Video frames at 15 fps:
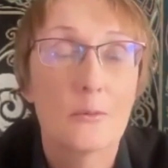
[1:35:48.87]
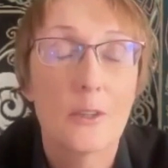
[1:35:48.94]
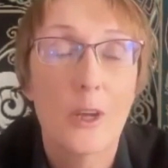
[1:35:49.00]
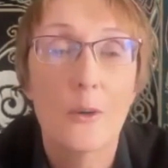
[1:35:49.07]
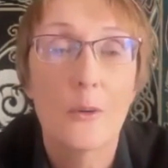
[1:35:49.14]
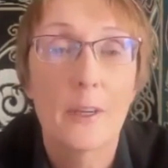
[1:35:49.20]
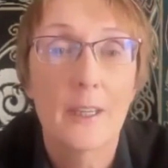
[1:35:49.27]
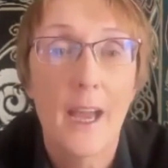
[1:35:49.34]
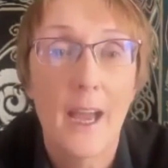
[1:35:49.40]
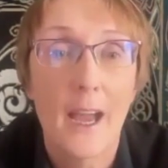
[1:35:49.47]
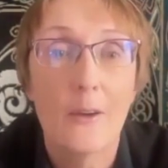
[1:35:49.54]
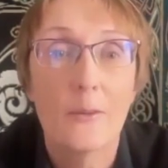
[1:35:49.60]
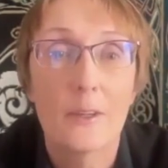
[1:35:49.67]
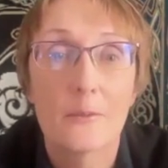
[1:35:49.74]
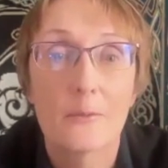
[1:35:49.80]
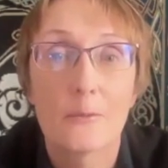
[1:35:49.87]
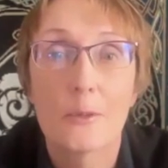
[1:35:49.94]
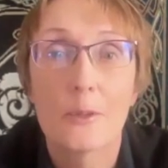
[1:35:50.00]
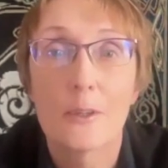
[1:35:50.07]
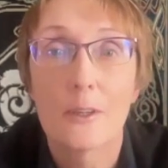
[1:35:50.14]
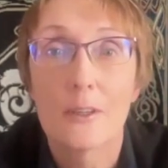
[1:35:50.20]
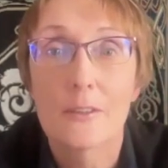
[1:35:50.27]
knowing how it
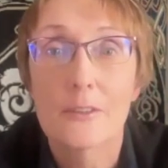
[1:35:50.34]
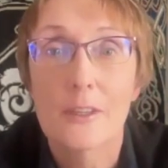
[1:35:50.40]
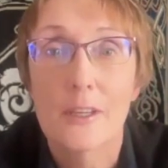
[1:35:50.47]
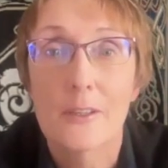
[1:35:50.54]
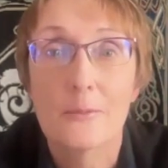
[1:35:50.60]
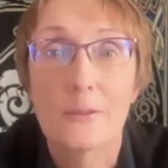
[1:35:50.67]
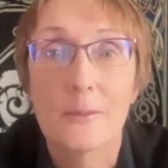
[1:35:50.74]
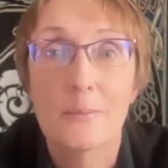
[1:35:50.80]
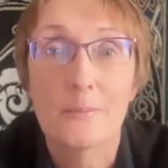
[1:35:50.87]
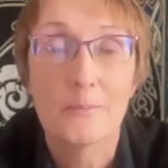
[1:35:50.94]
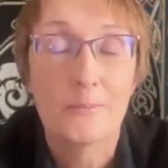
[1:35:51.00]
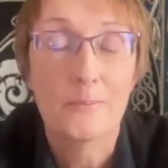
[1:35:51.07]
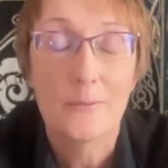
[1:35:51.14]
works as we